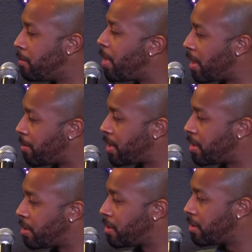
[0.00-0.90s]

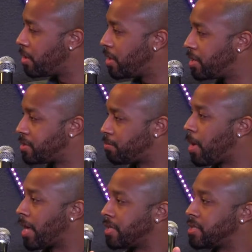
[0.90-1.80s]
maybe, is
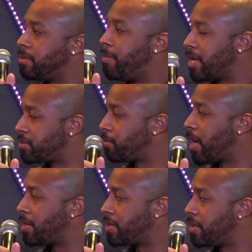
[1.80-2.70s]
why it's the best
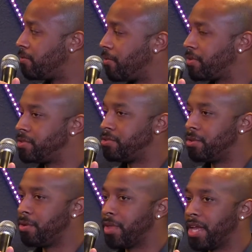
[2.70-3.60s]
way to live life, because you
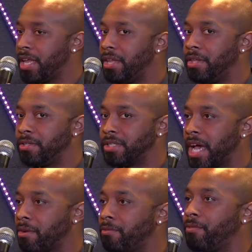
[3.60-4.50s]
know that in the
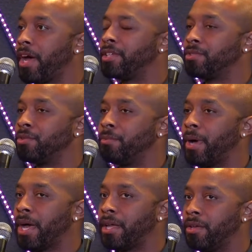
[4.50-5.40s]
sacrifice or
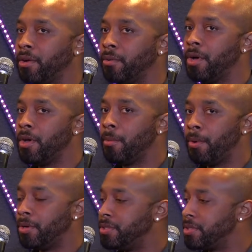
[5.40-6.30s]
by,
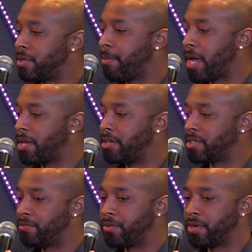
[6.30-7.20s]
putting somebody
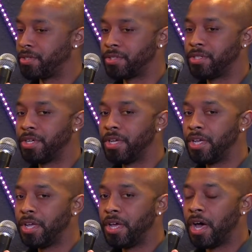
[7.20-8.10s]
else first,
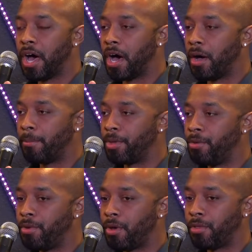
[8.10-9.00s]

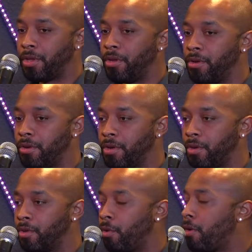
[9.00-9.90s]
you know that
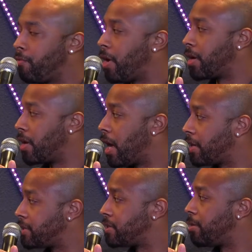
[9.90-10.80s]
you're glorifying
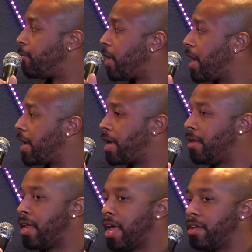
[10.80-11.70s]
God in some way,
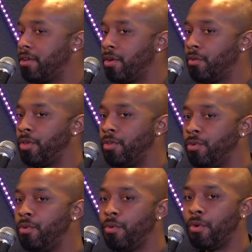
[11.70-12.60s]
and that,
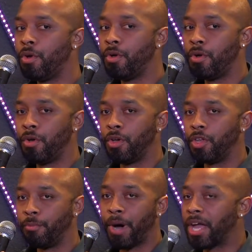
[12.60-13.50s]
you,
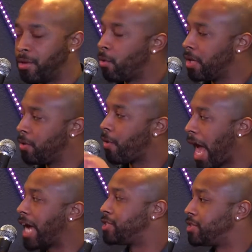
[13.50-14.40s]
by your little
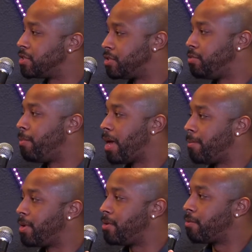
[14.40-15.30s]
actions, you may
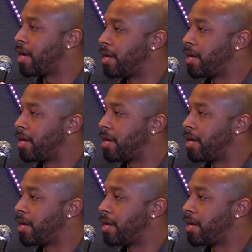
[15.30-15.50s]
be